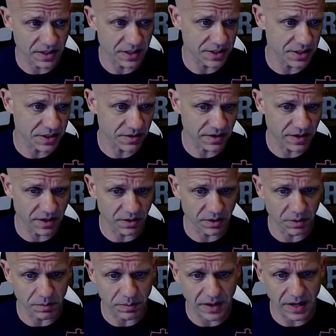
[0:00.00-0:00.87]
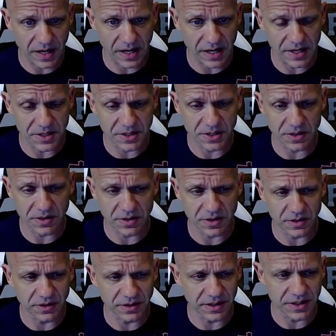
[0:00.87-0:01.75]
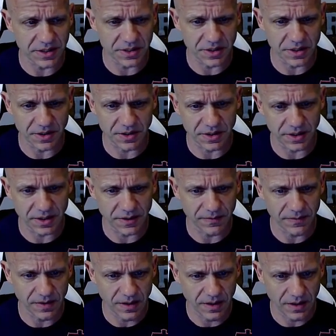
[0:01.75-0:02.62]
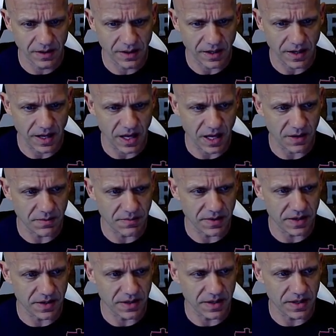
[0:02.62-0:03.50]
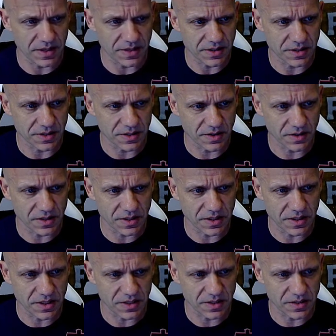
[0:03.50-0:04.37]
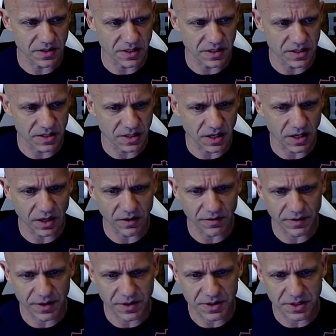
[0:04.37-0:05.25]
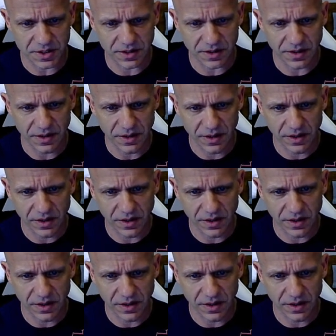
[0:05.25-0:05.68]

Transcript: I just created a little page so it's a little easier to A/B these. So this is the Scala version.